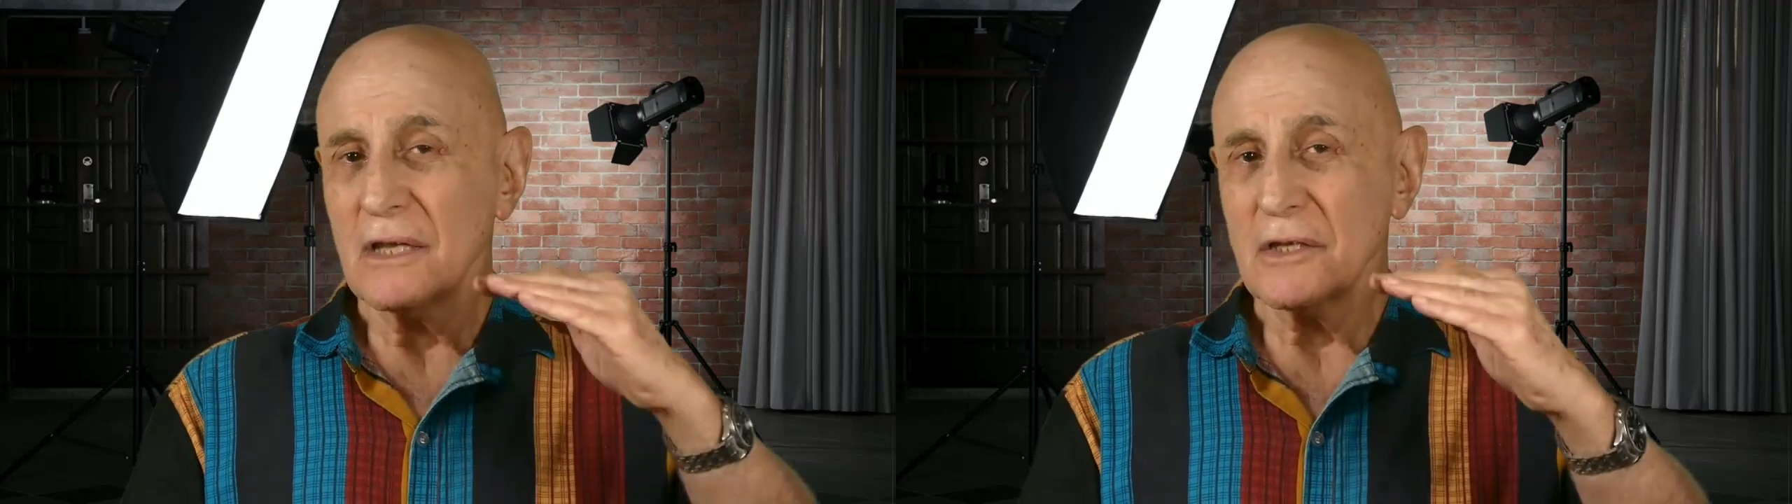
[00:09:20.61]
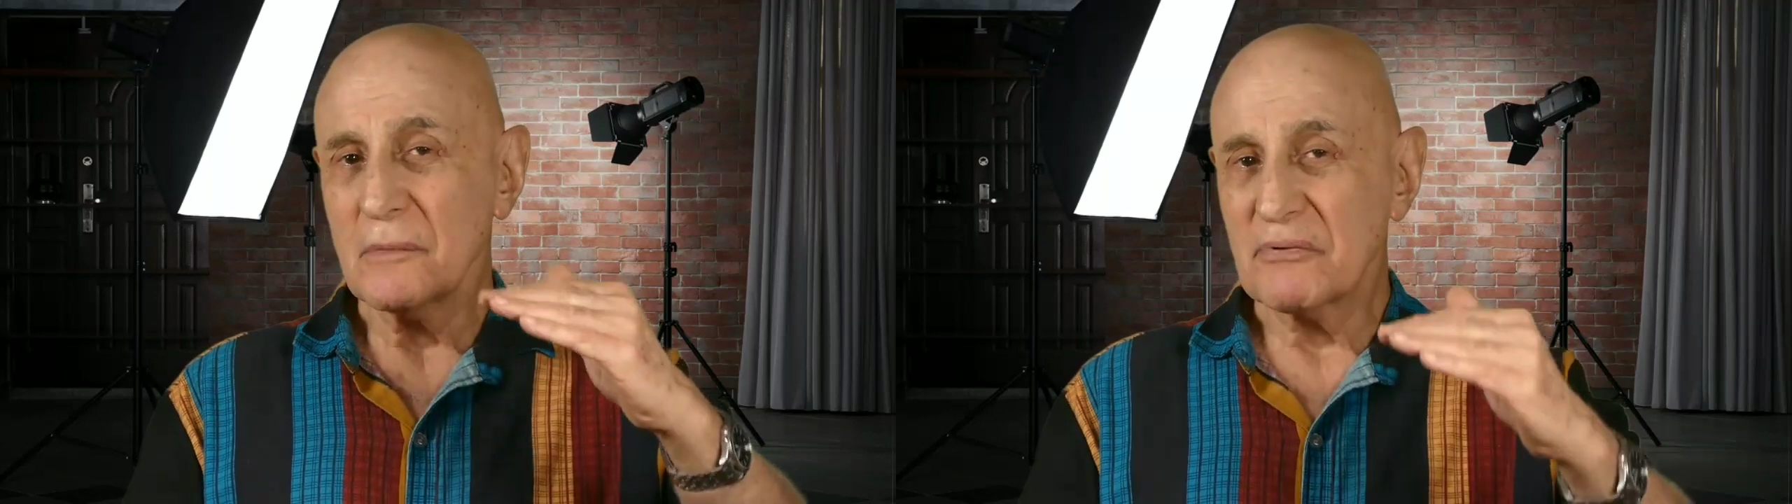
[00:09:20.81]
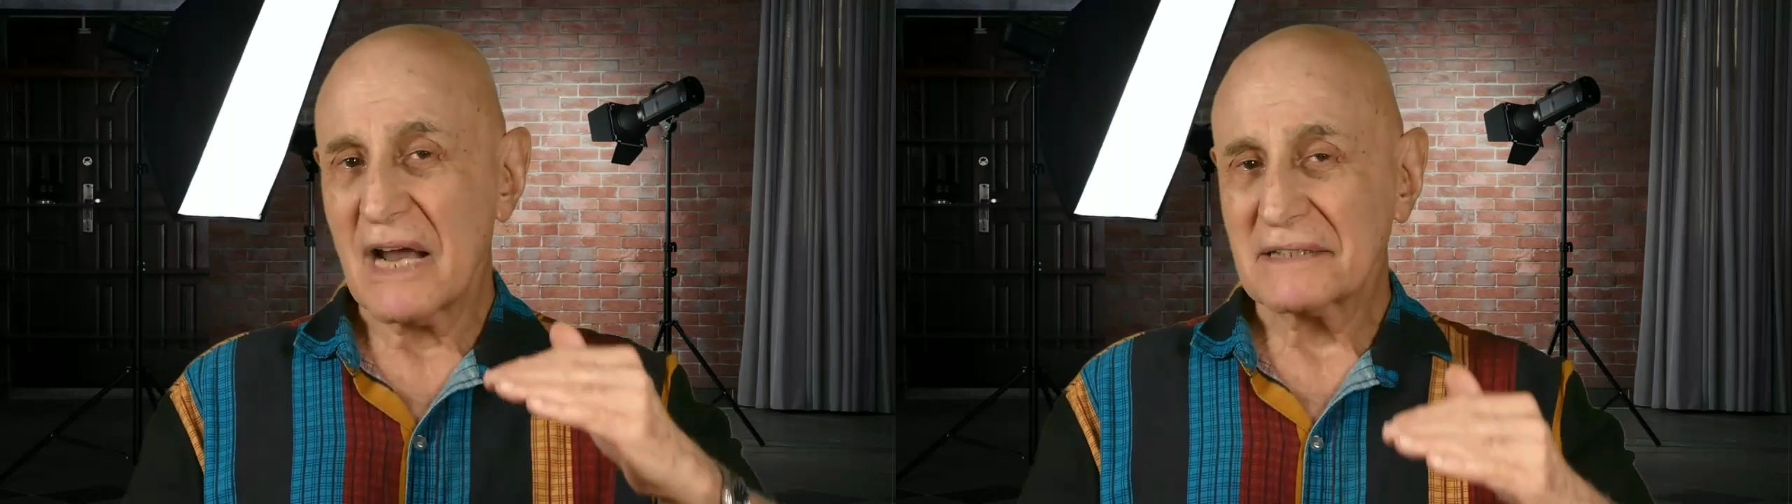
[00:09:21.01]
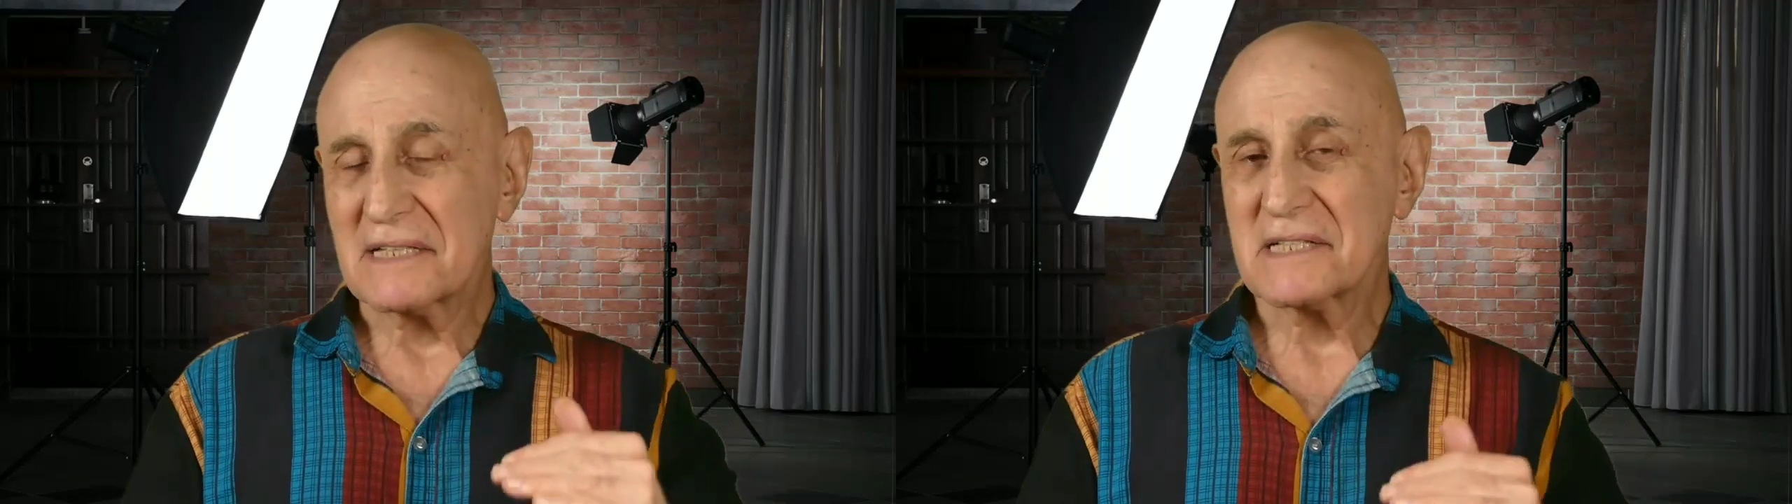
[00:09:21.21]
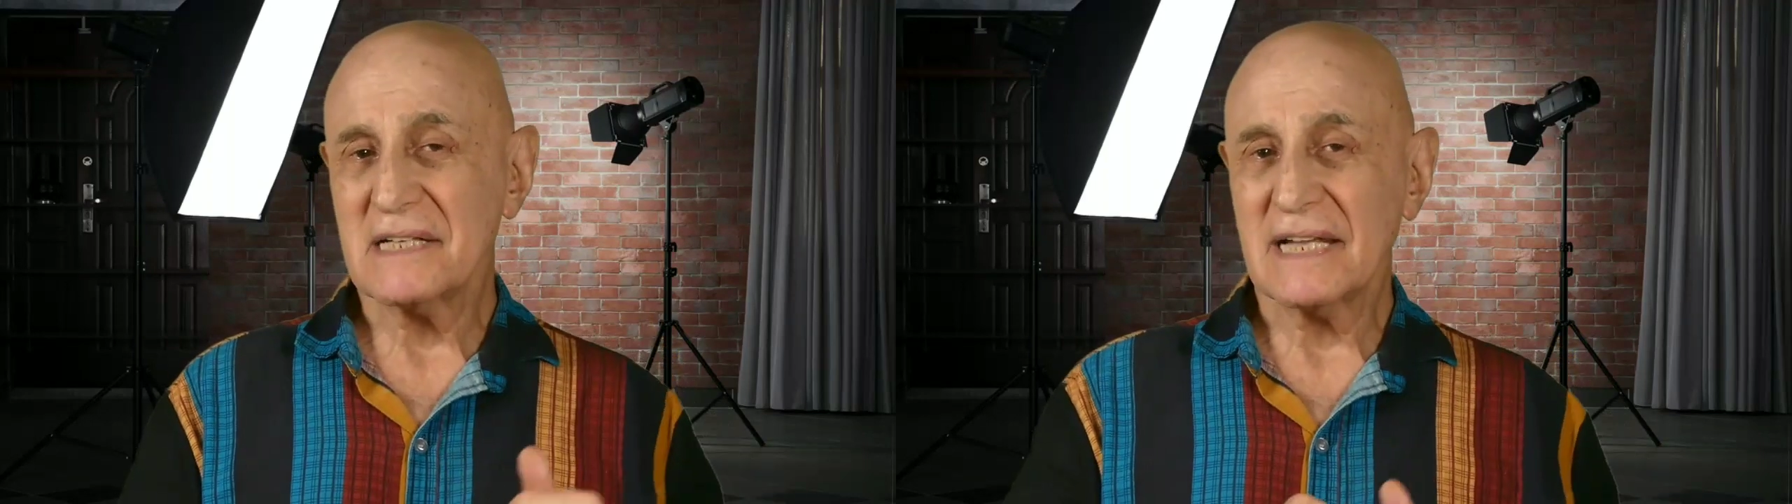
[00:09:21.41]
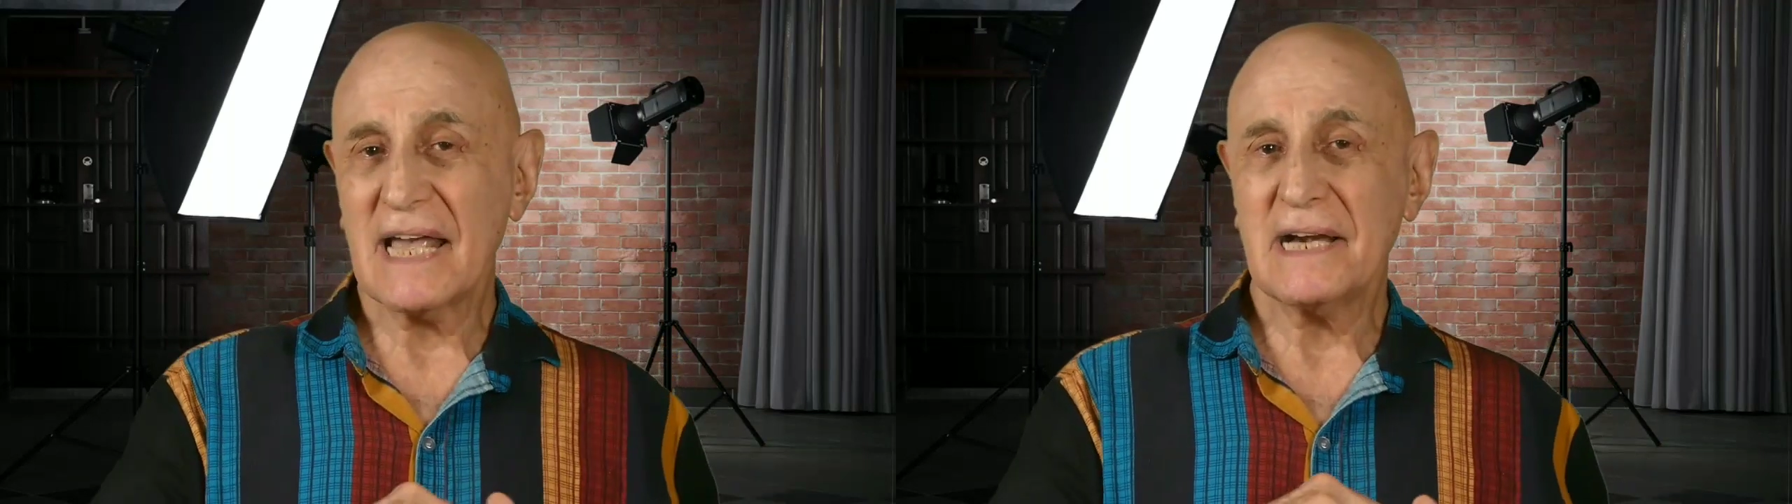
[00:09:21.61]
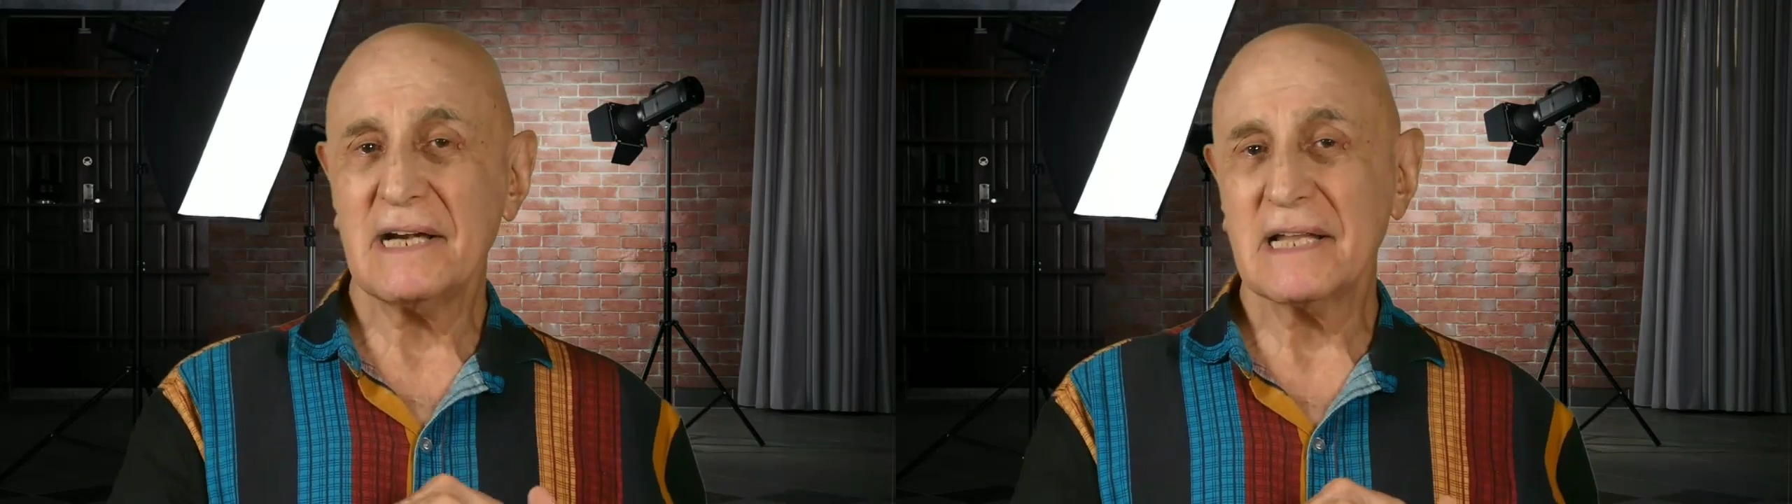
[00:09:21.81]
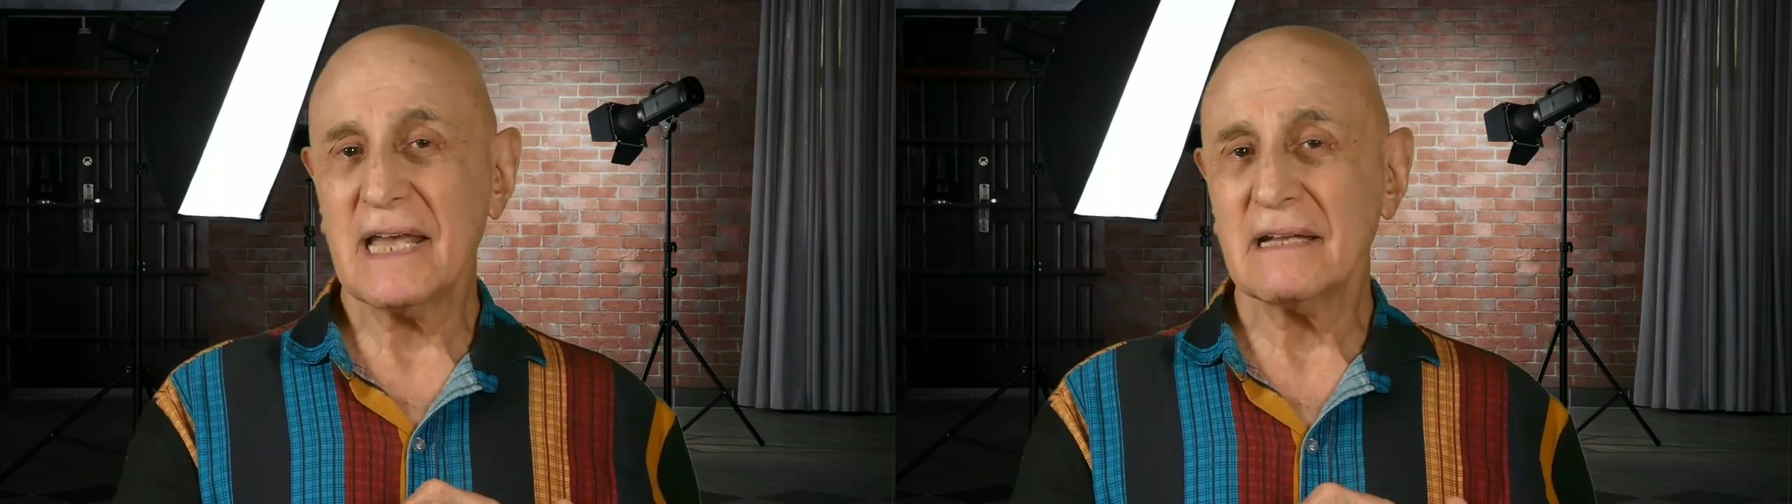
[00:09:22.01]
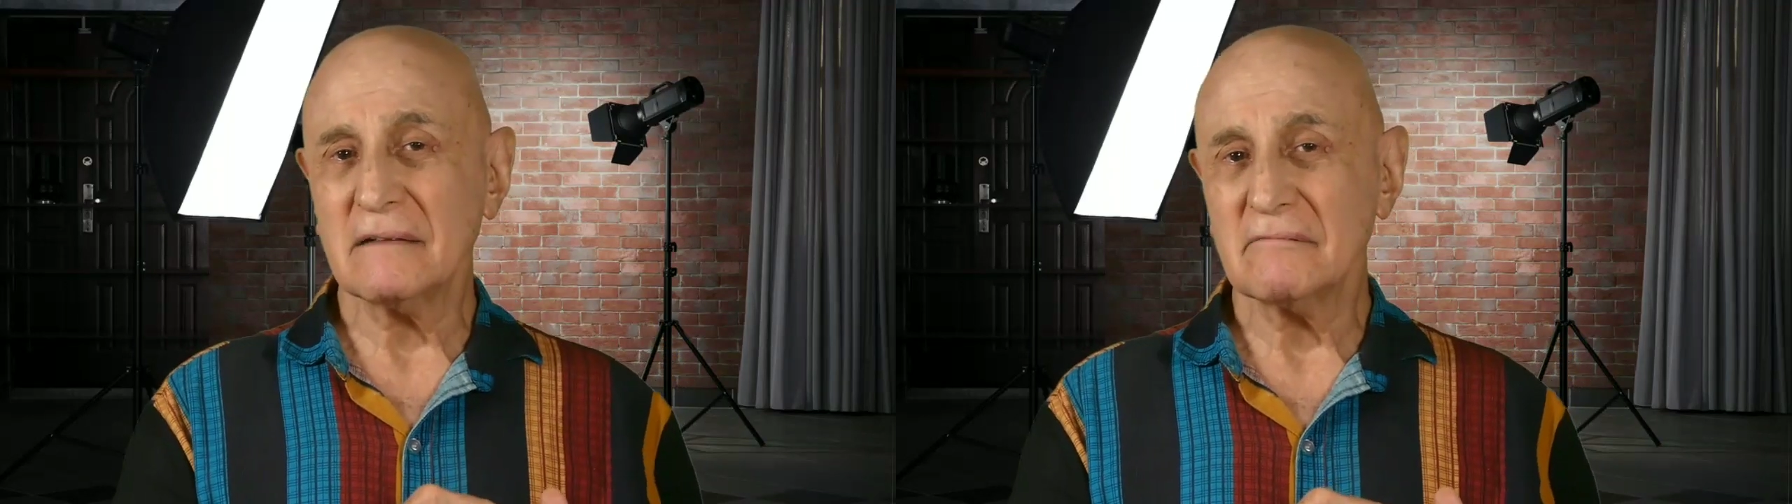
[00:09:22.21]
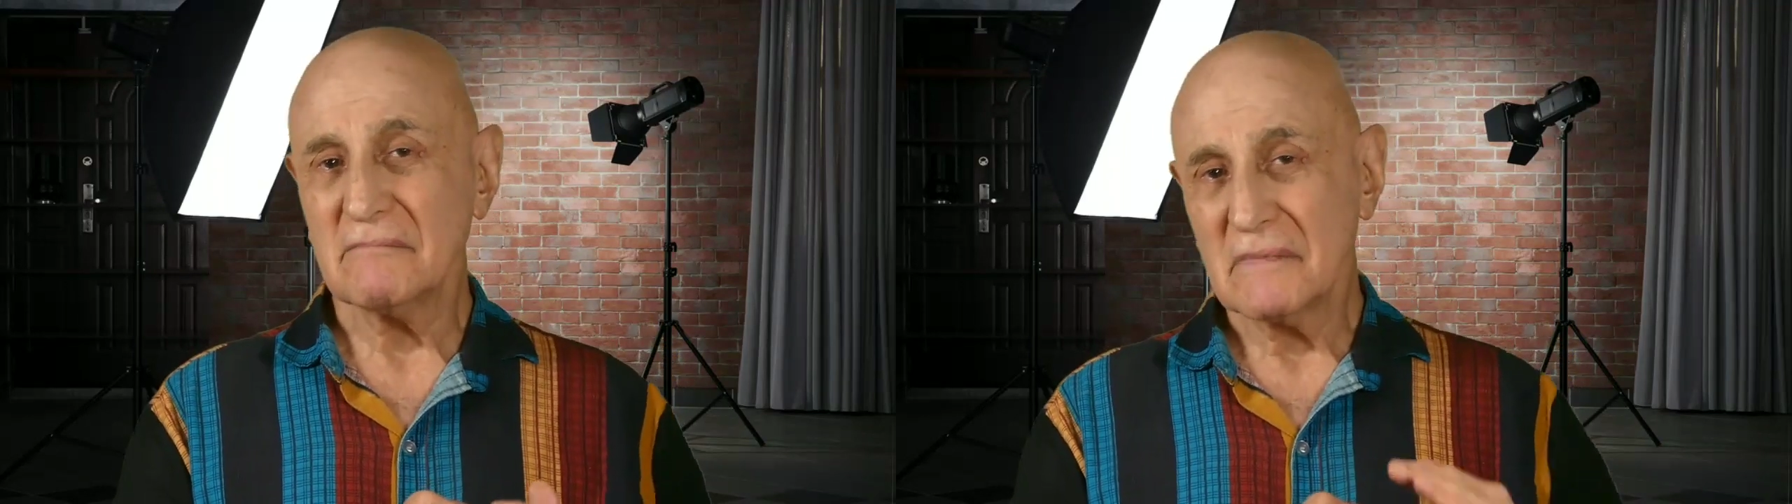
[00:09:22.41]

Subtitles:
You practice it again and again.